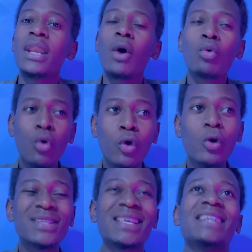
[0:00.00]
Now, Google
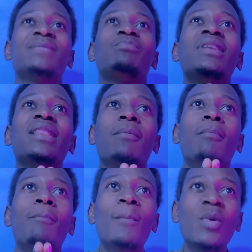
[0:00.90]
Docs has been the
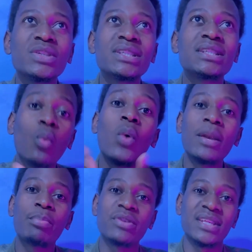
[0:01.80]
most
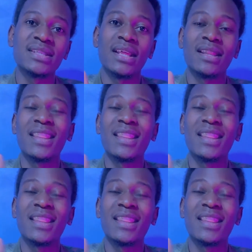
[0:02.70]
word processor